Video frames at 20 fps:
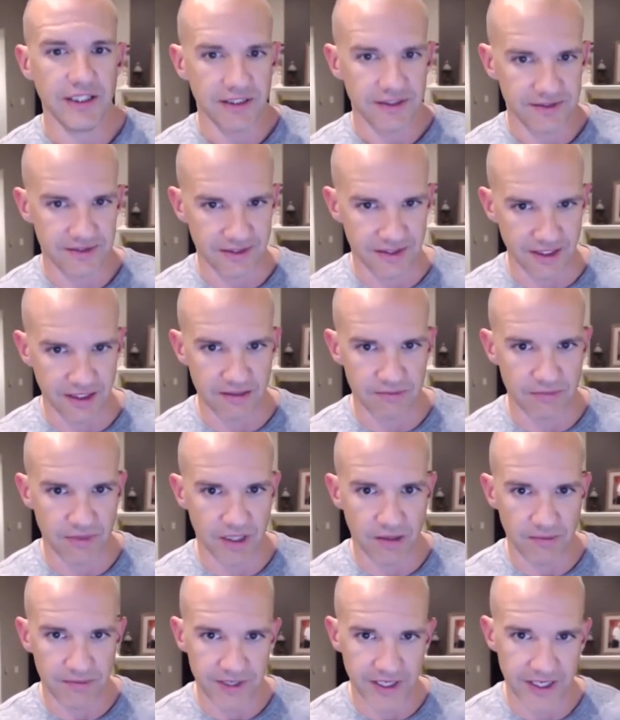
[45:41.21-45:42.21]
to get
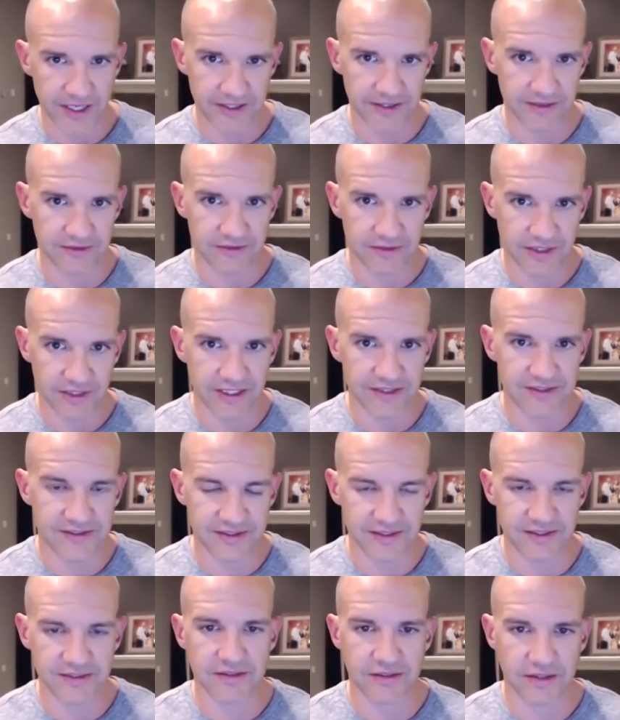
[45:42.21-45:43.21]
mom, dad, and, and
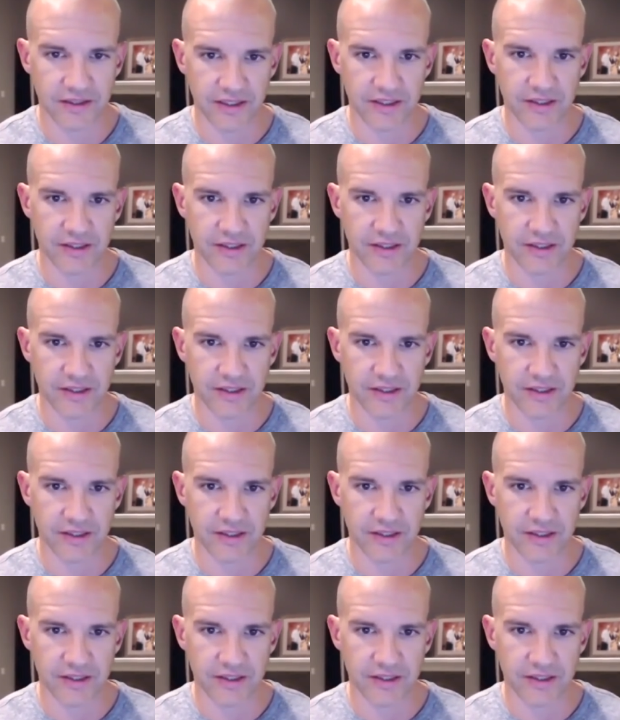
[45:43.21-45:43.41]
sister under